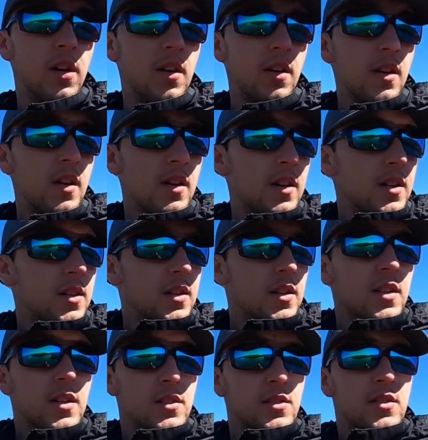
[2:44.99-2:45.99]

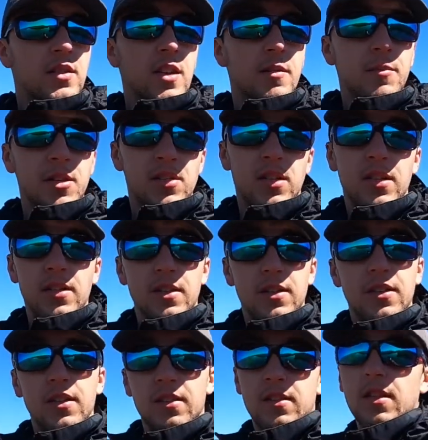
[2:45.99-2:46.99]
because there's not much out
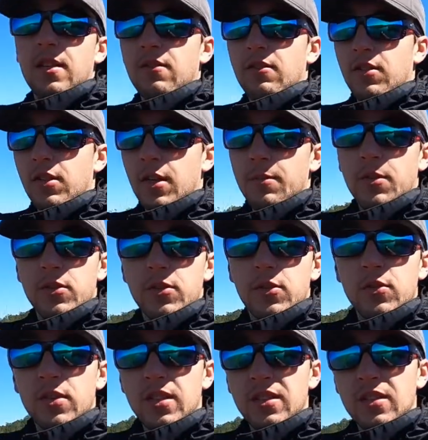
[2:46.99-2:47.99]
here that's covering up your
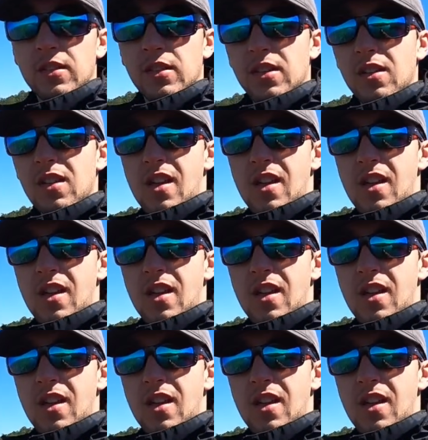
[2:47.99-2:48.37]
noise.